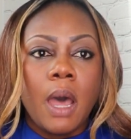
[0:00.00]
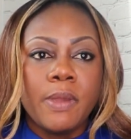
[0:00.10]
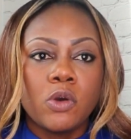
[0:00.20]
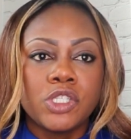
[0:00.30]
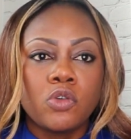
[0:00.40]

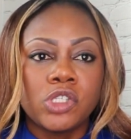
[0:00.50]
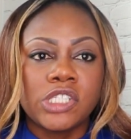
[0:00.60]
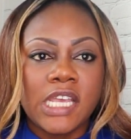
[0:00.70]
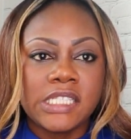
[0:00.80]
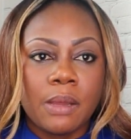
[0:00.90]
because they could
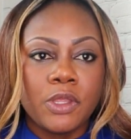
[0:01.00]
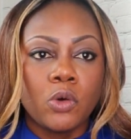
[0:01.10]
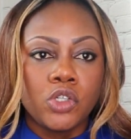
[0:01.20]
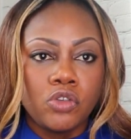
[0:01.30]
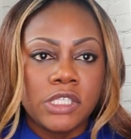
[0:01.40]
say something
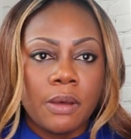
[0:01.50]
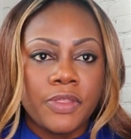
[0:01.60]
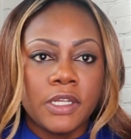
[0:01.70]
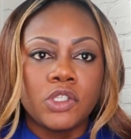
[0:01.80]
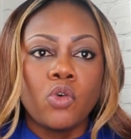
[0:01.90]
or do
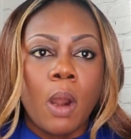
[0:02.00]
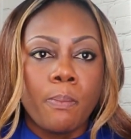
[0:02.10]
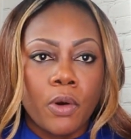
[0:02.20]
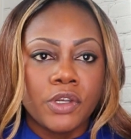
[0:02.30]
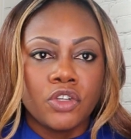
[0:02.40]
something to
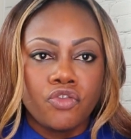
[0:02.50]
abort